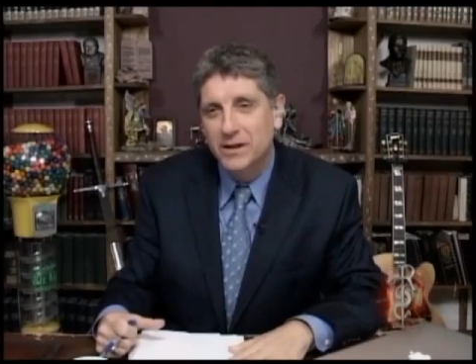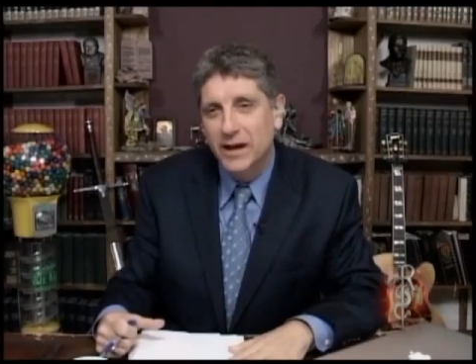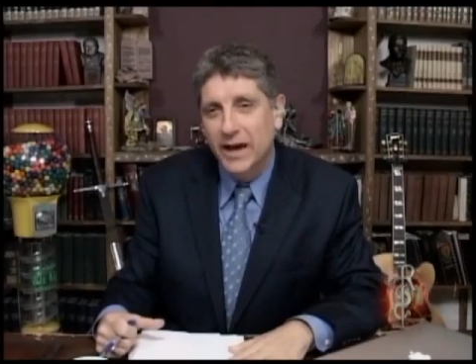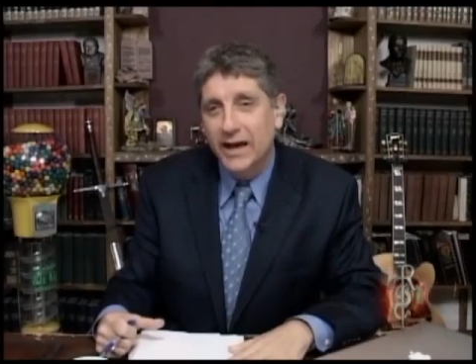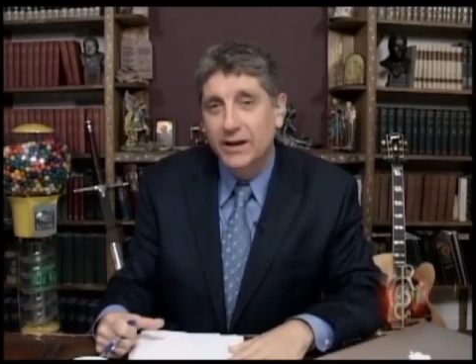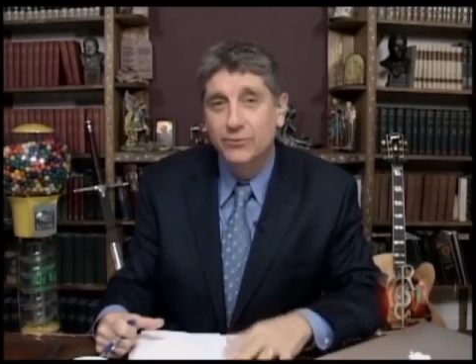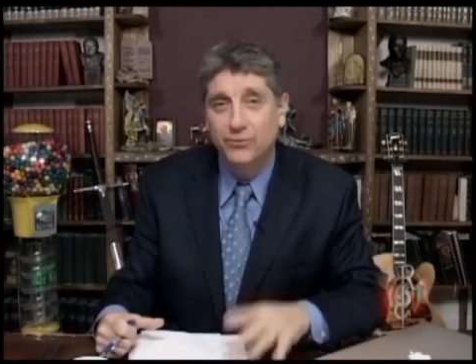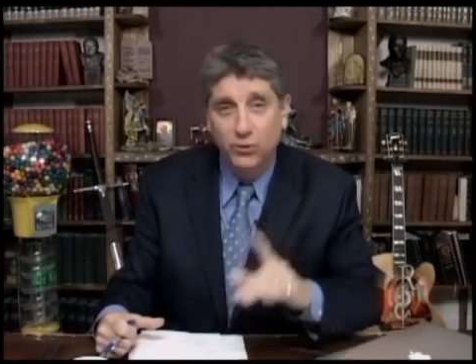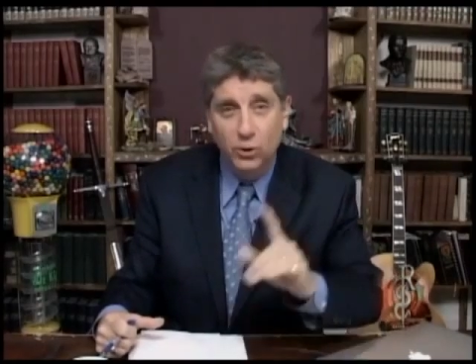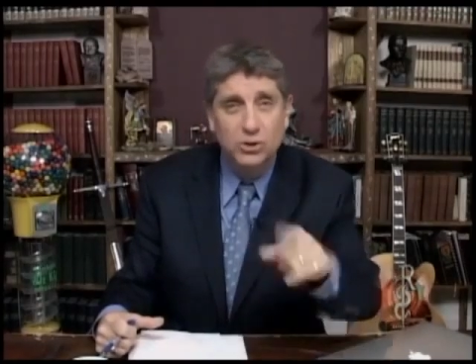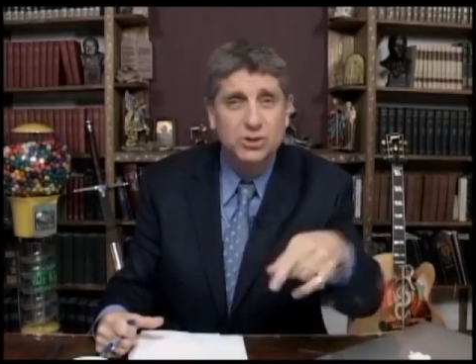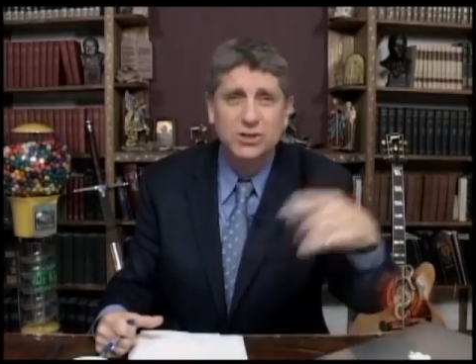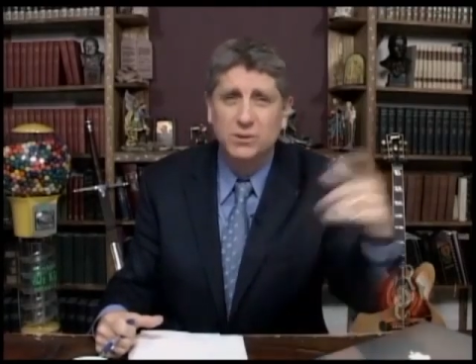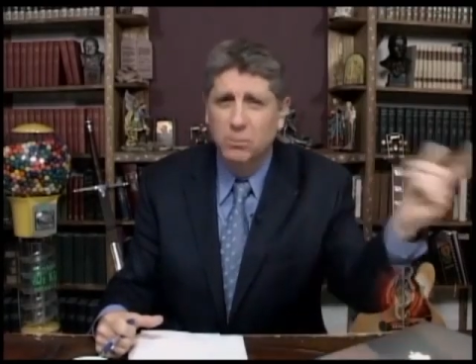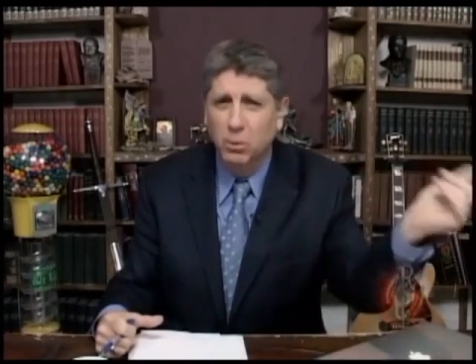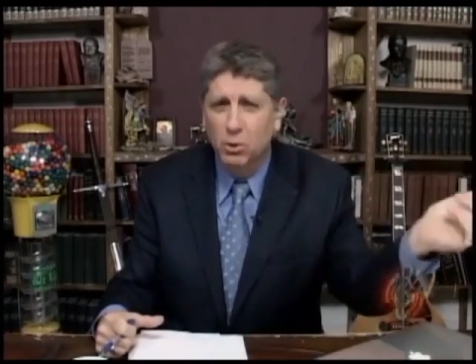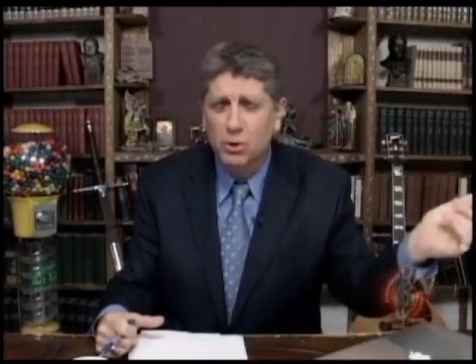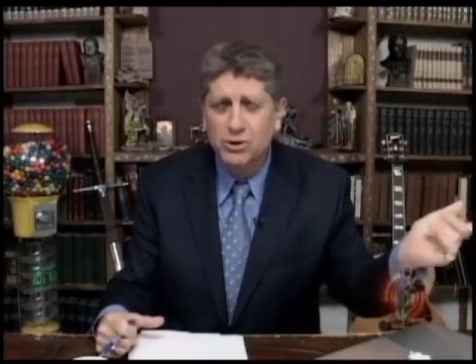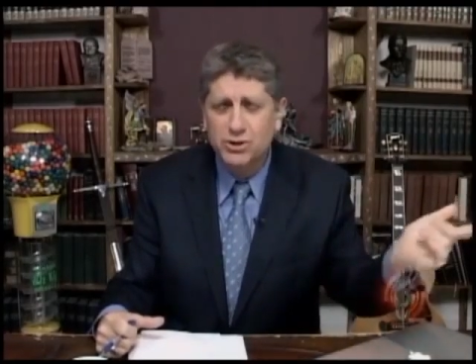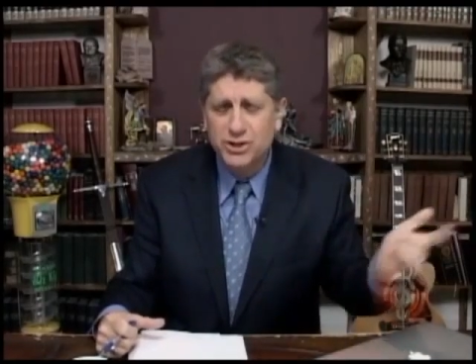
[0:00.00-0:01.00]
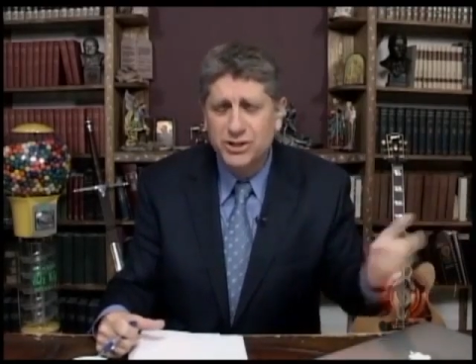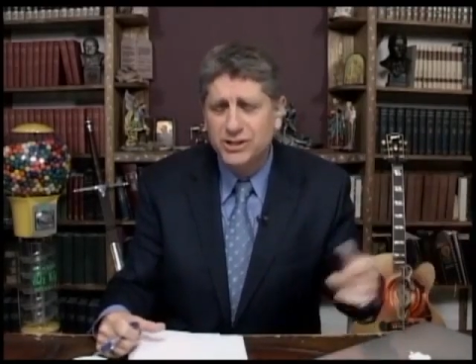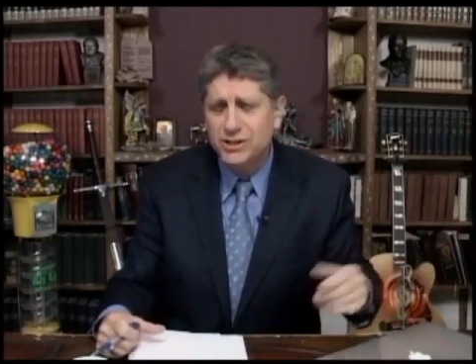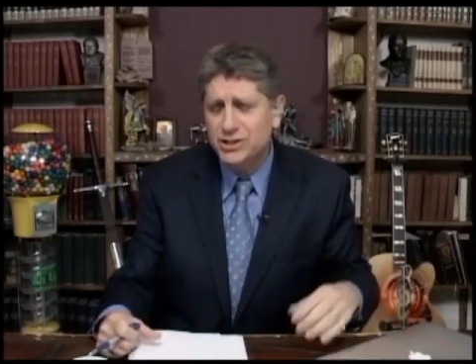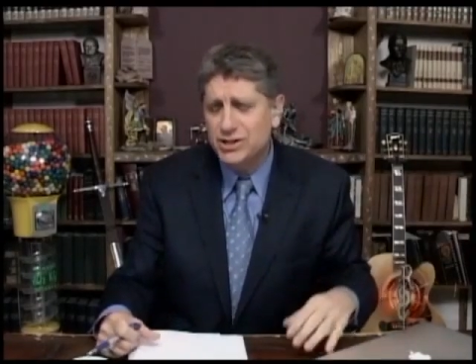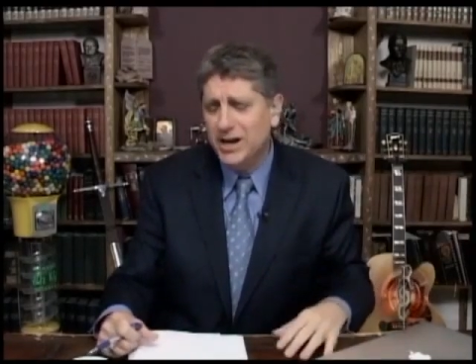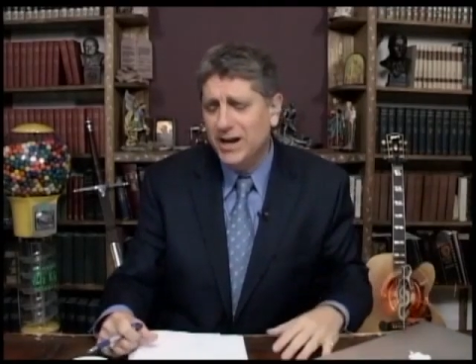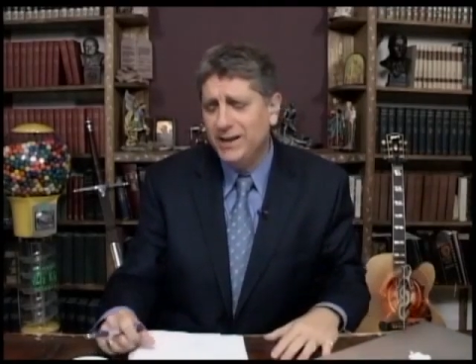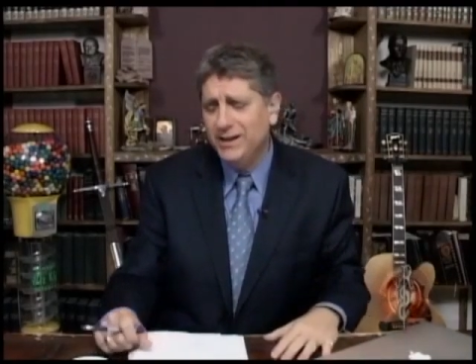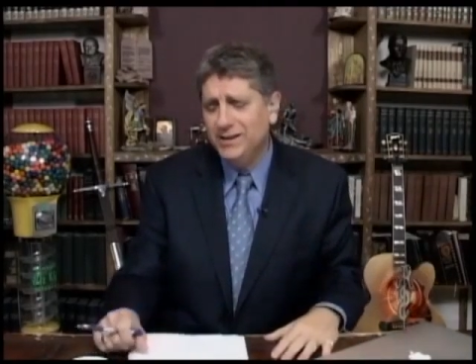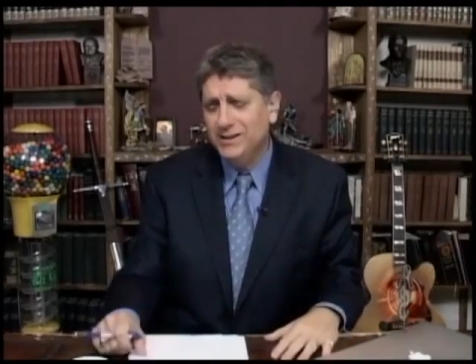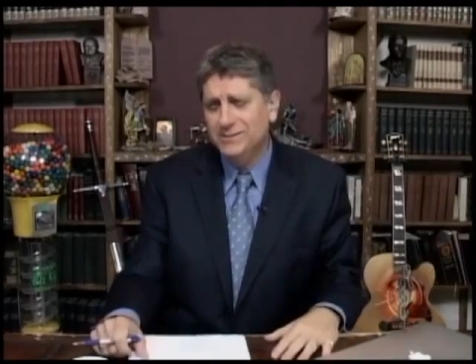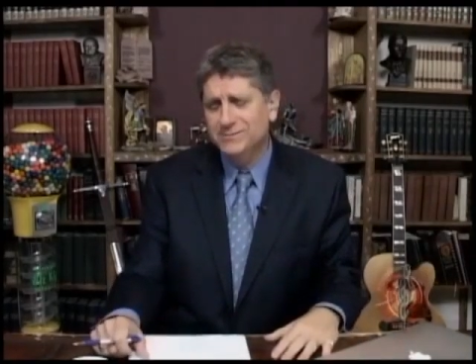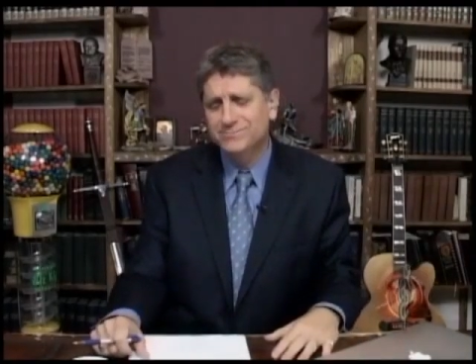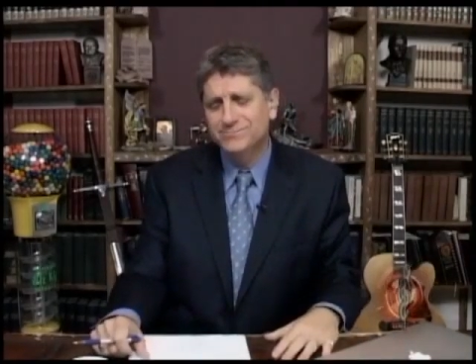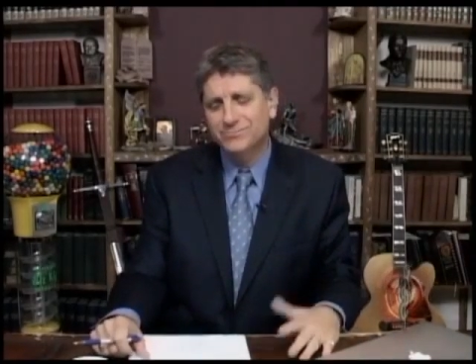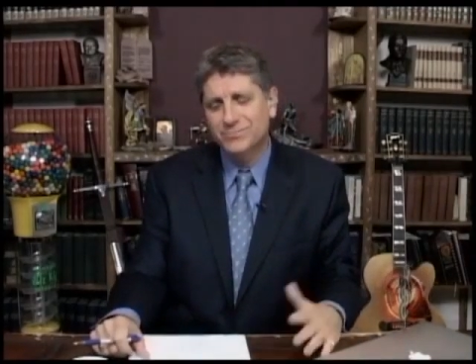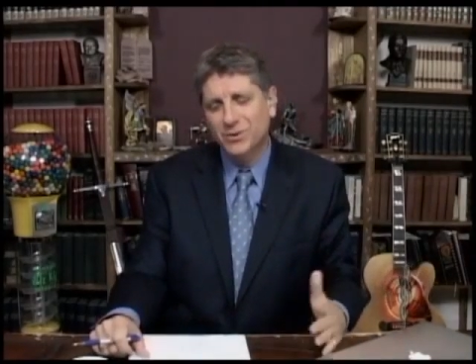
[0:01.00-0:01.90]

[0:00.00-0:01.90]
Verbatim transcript: And forced abortion in China?